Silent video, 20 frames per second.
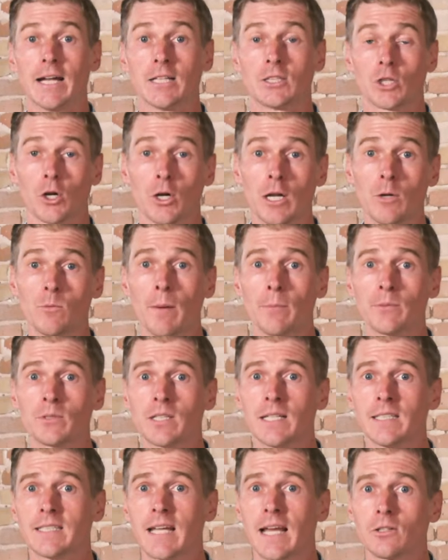An attorney
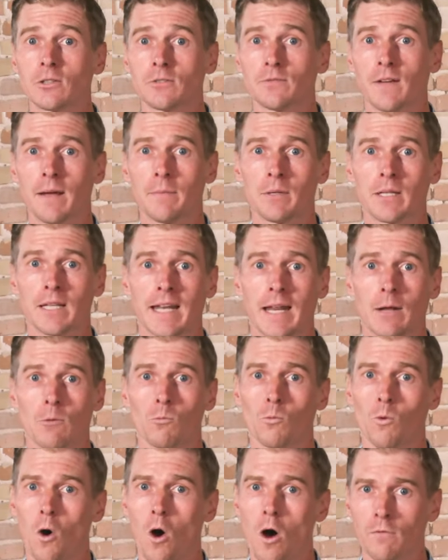representing Taylor's family in a
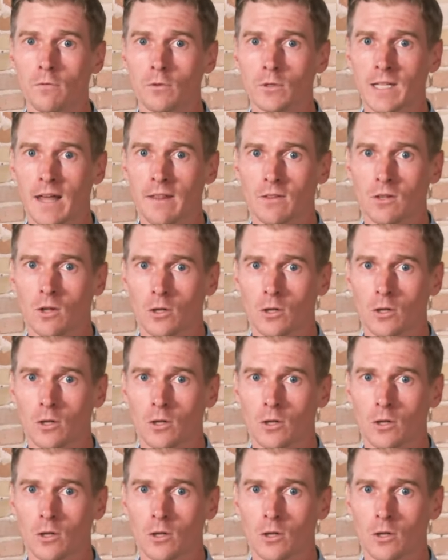wrongful death